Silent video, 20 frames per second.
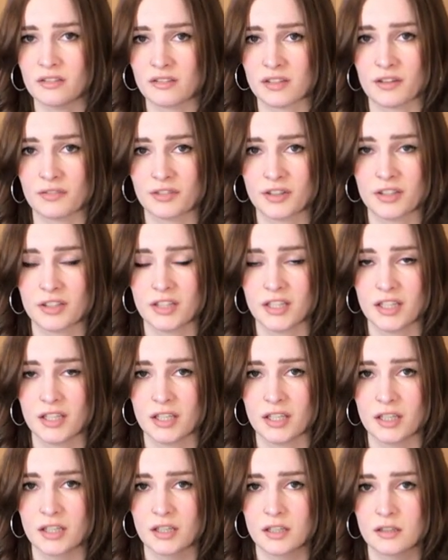
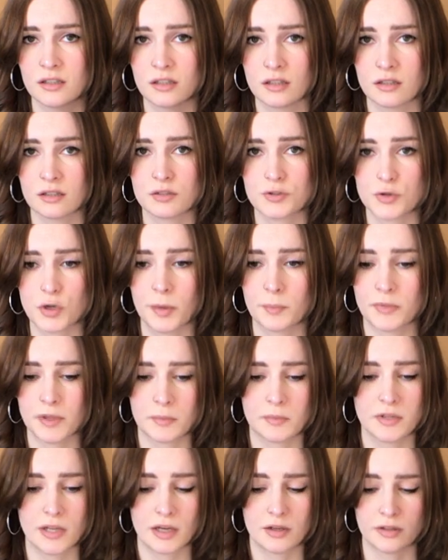definitely drop
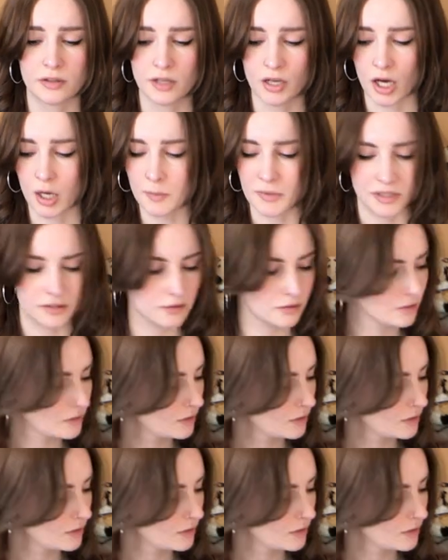them down in the comments.